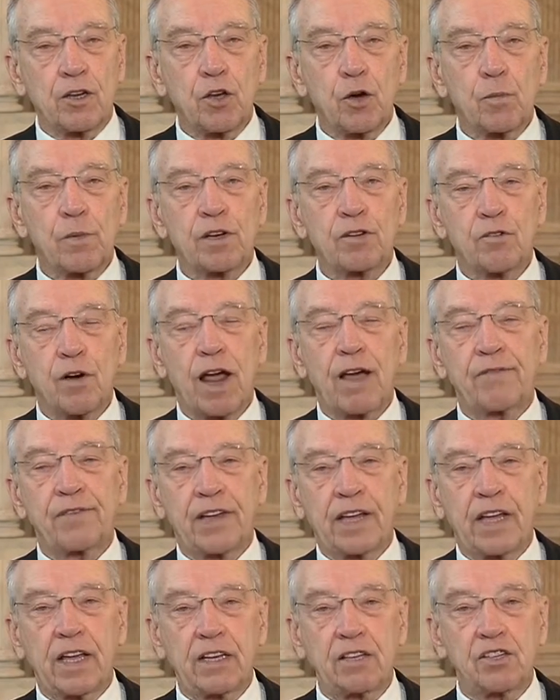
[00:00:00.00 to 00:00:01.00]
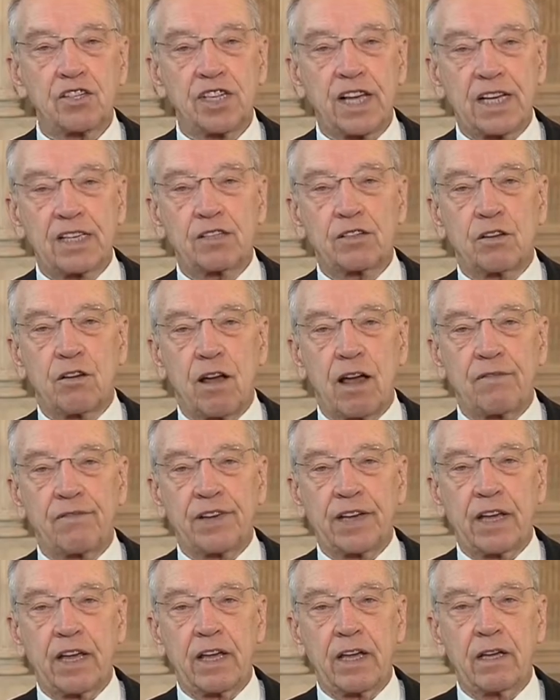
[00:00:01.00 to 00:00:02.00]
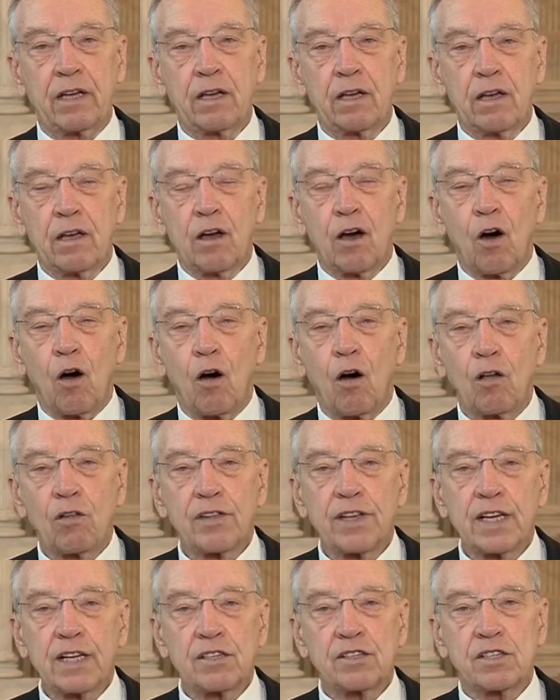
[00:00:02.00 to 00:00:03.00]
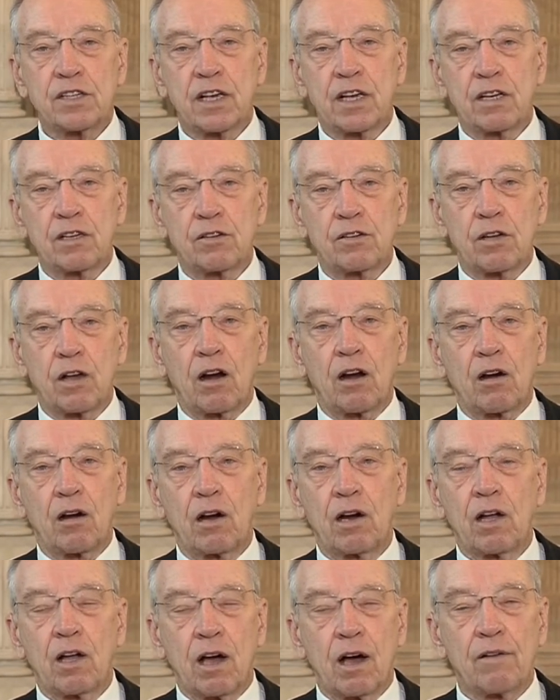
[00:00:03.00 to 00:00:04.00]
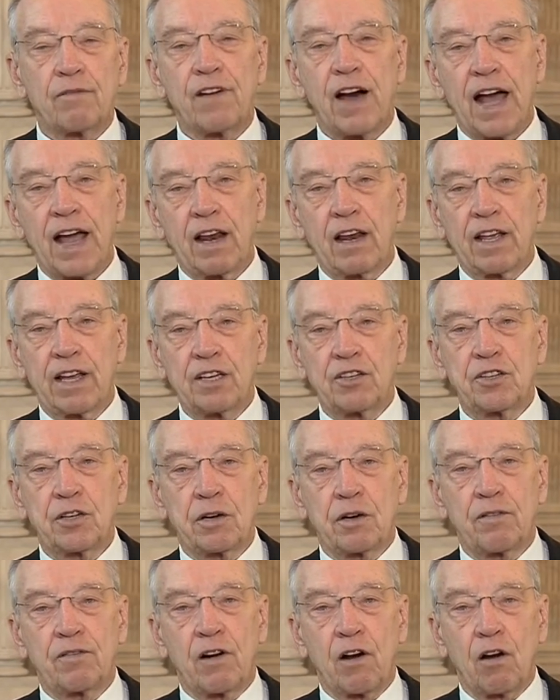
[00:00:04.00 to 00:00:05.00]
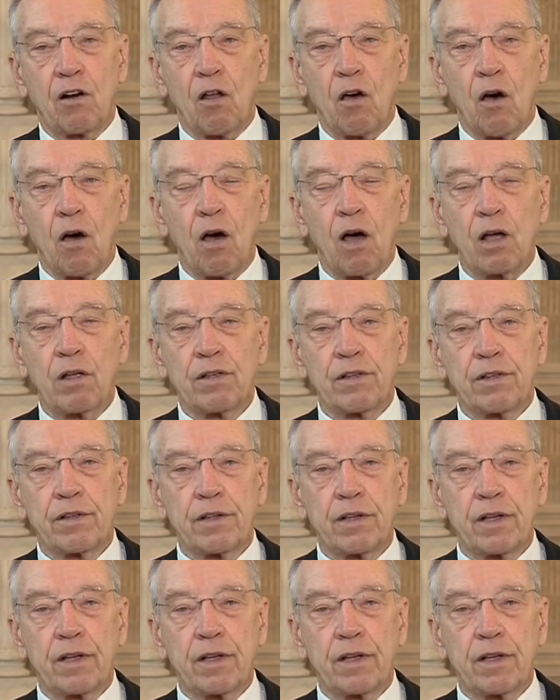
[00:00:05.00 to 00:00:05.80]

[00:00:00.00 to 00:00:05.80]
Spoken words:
human trafficking, sex trafficking, all these things are a violation of our law.